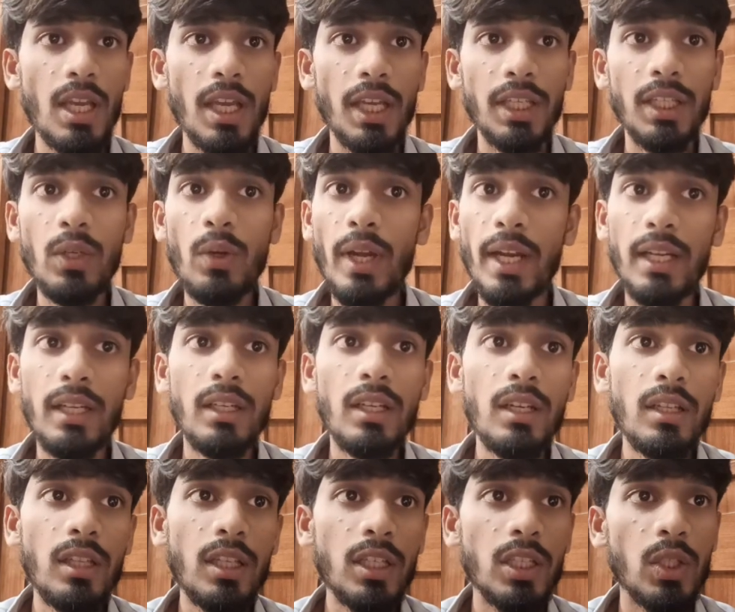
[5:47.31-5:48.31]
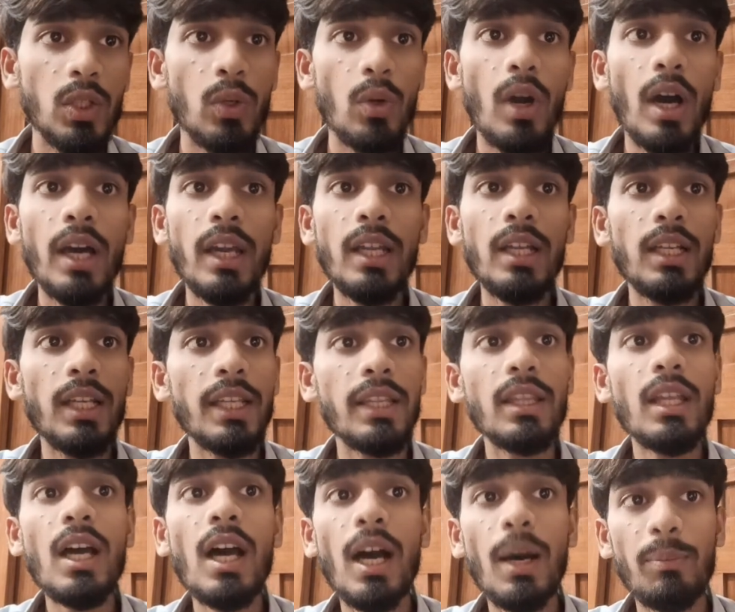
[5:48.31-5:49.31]
You enter the URL in
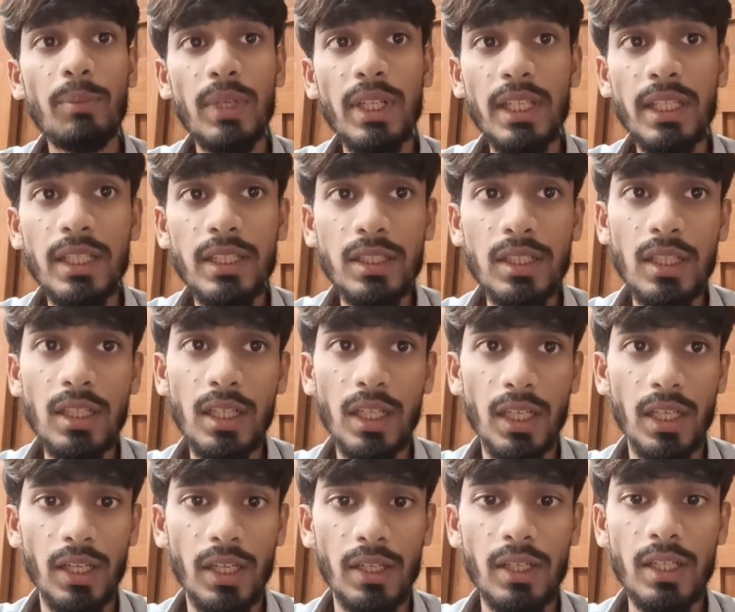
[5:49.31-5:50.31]
the application layer.